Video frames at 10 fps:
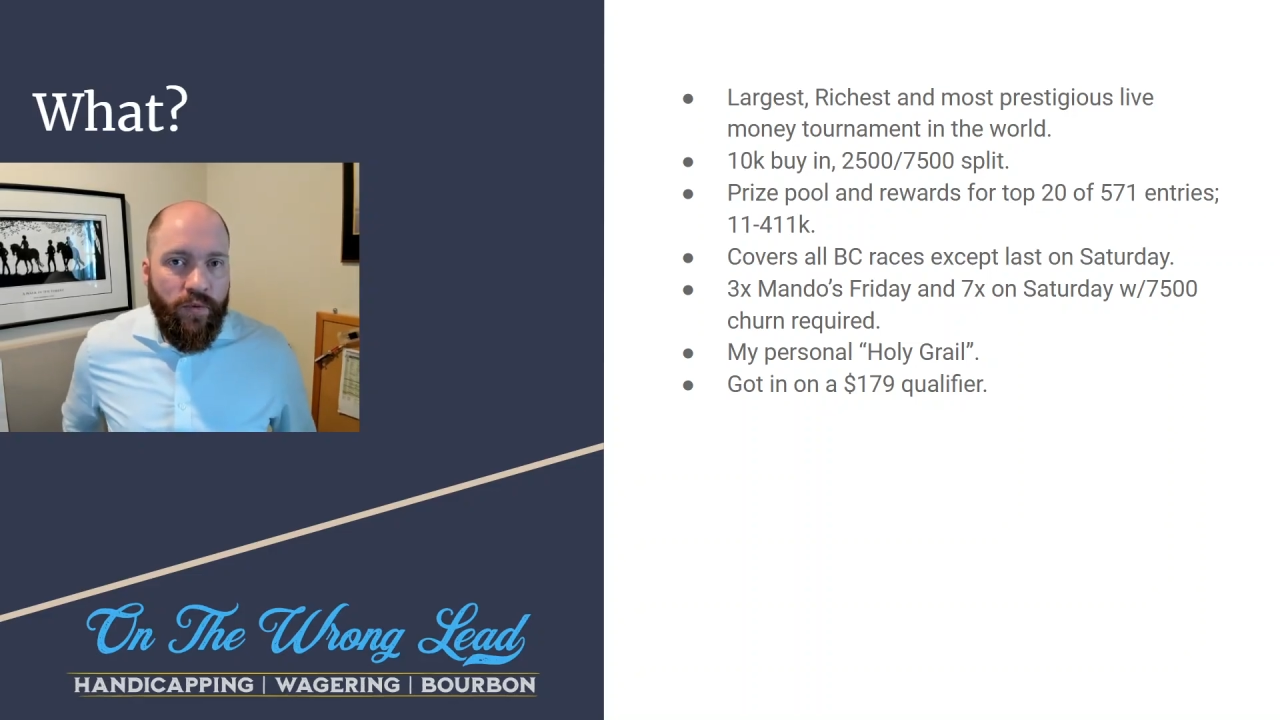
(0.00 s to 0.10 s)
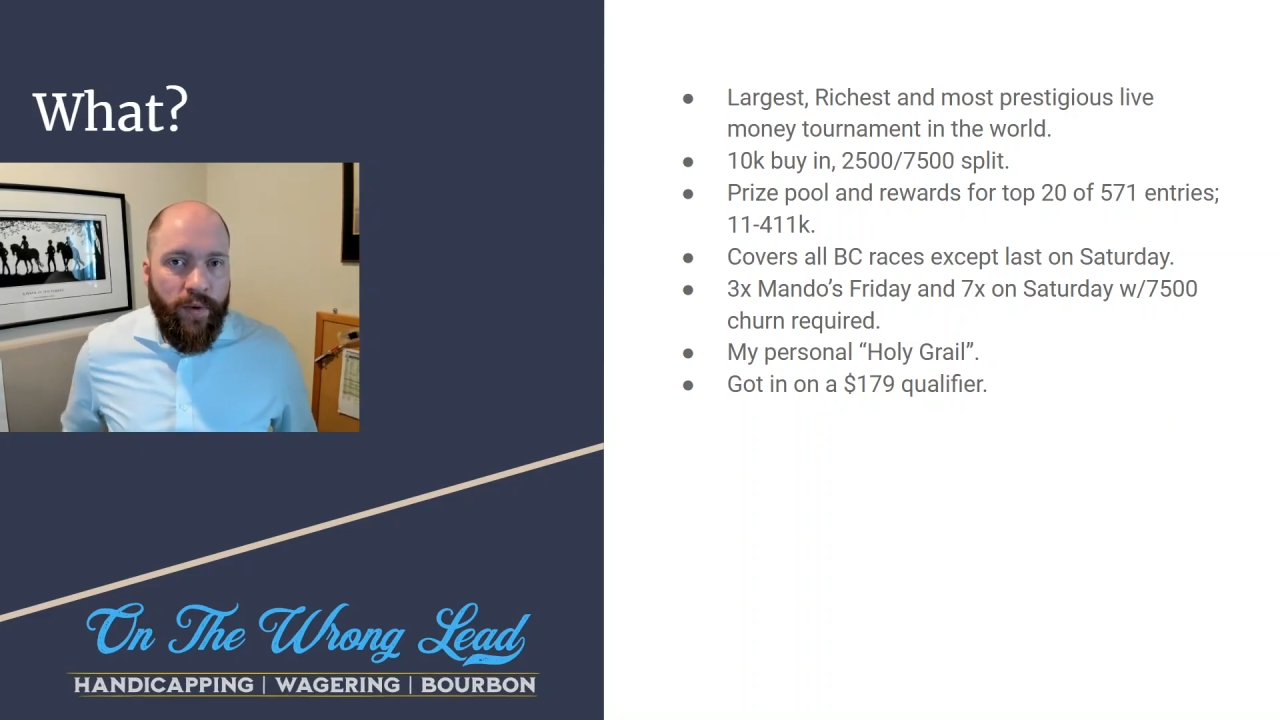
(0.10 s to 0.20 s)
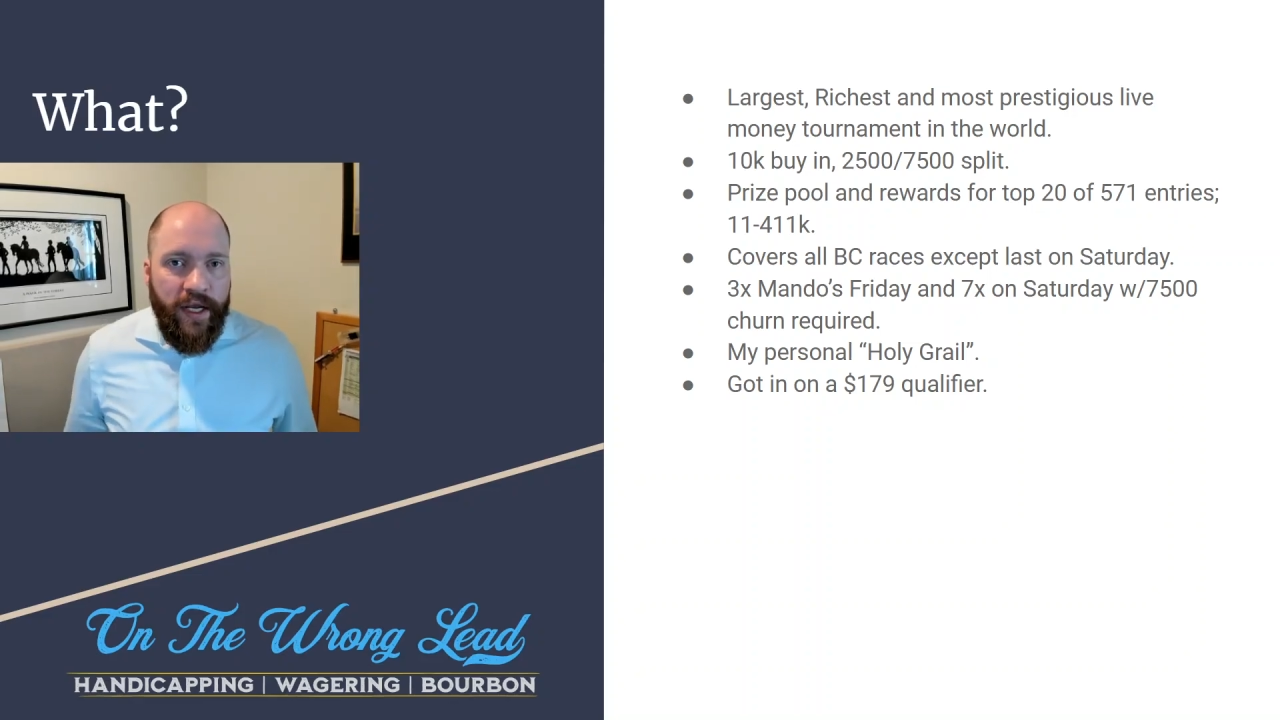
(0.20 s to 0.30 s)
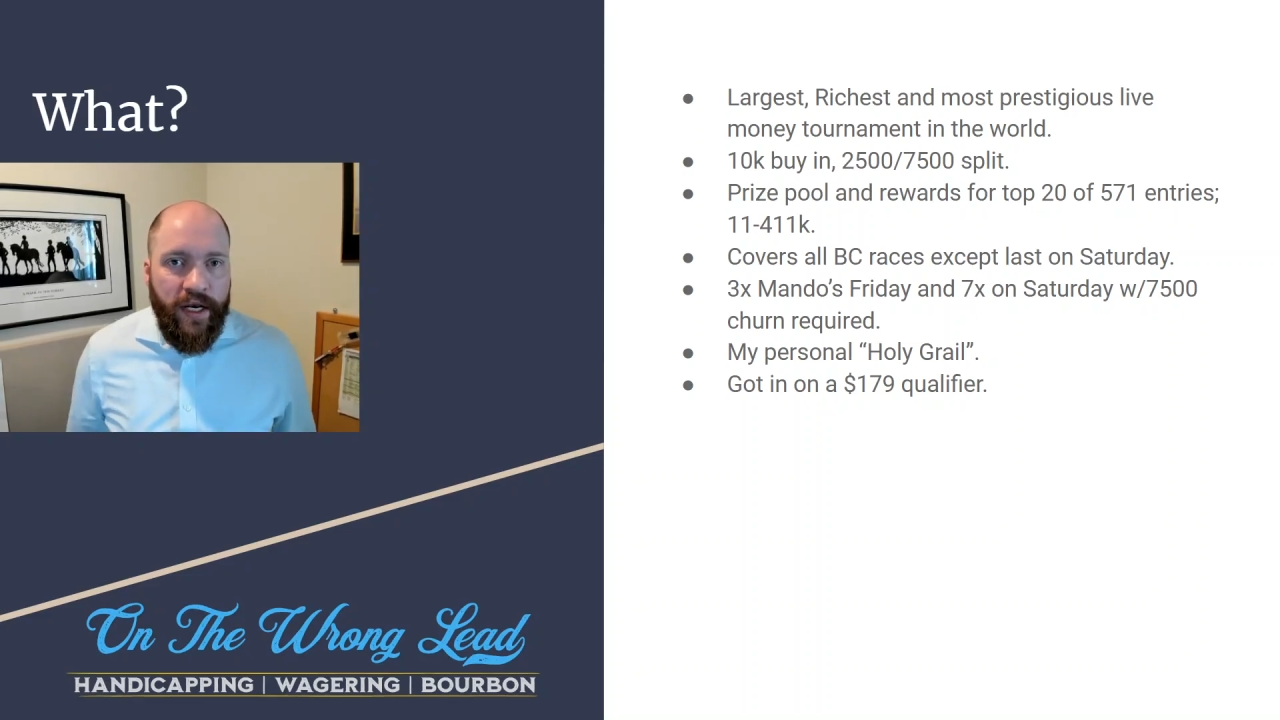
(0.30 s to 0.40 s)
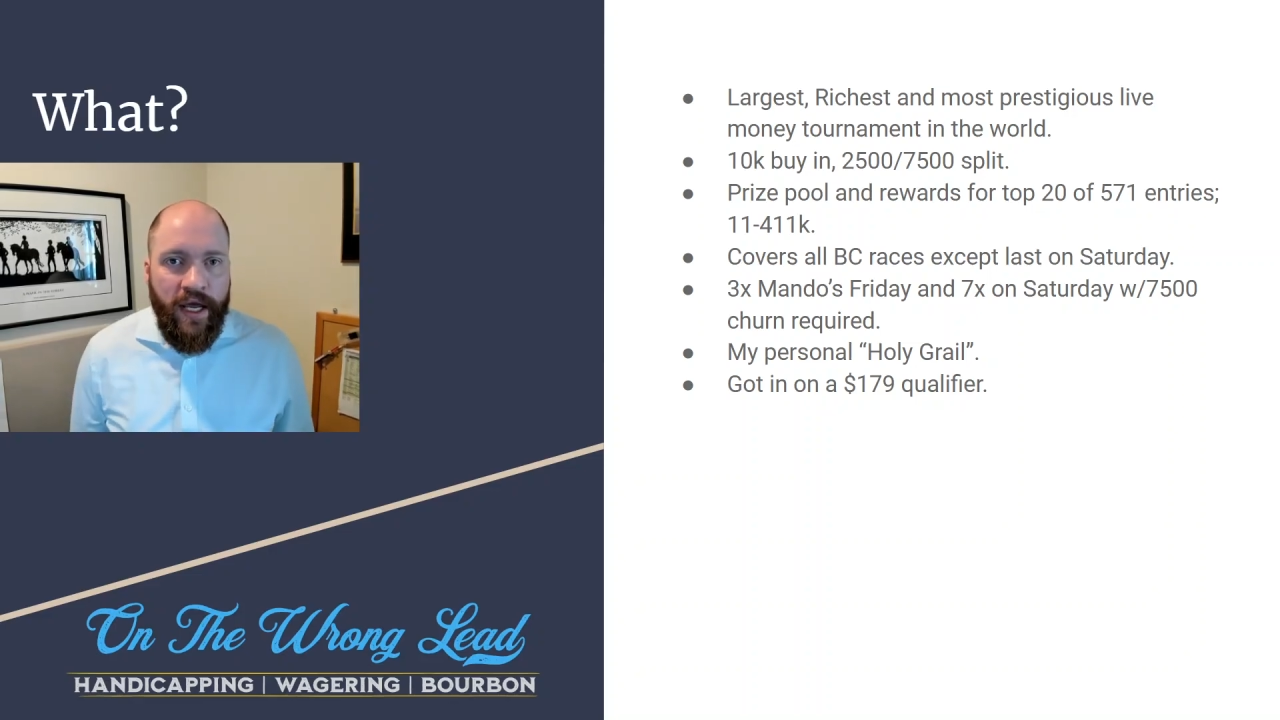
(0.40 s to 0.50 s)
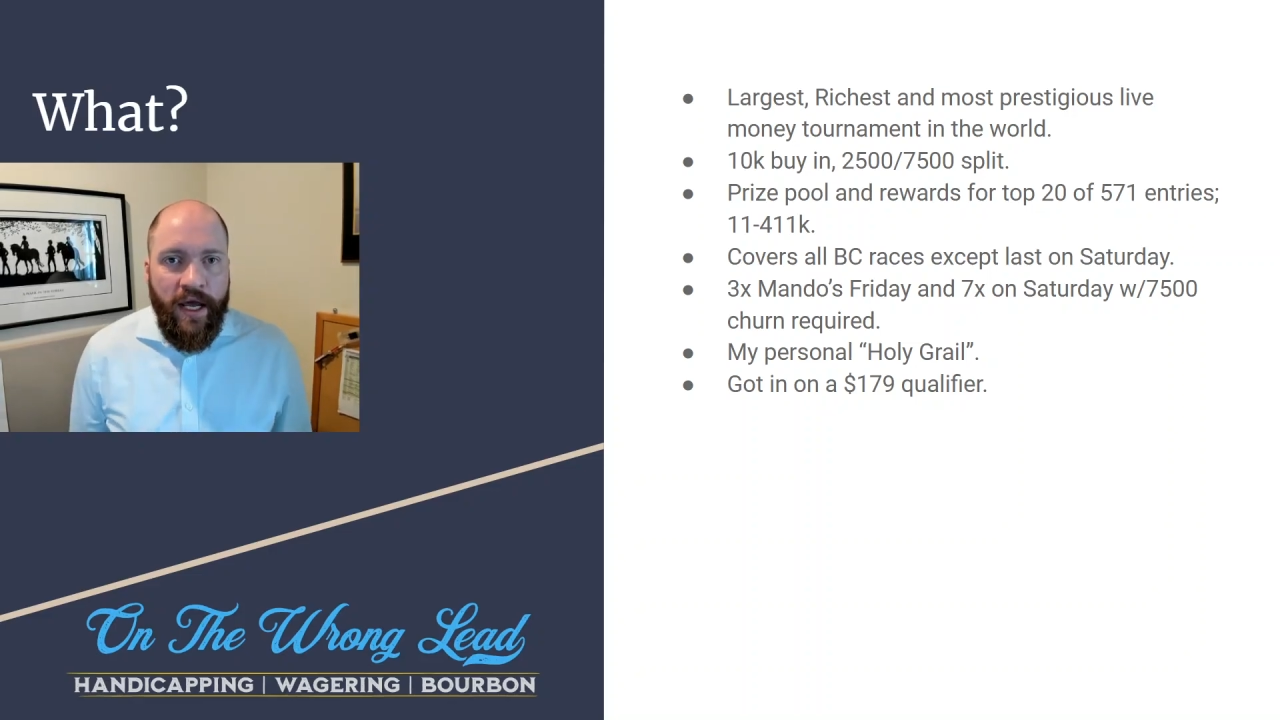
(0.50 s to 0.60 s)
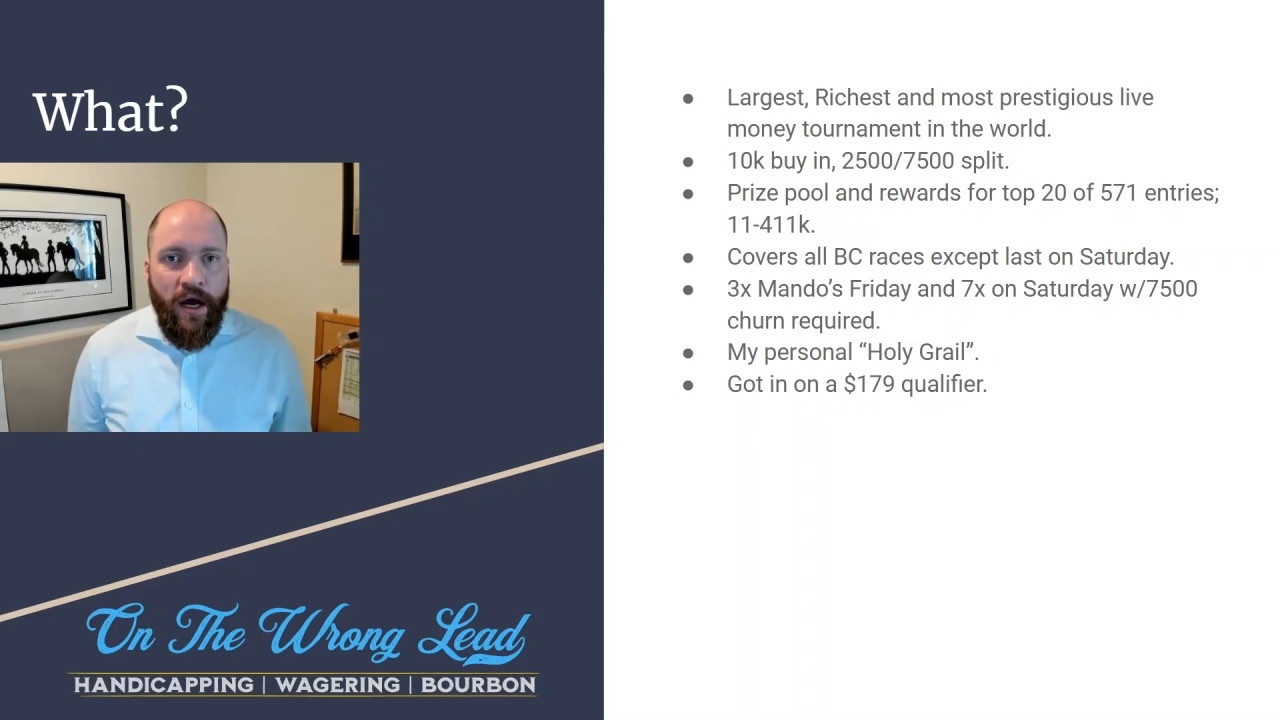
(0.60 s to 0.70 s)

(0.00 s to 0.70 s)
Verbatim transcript: to win,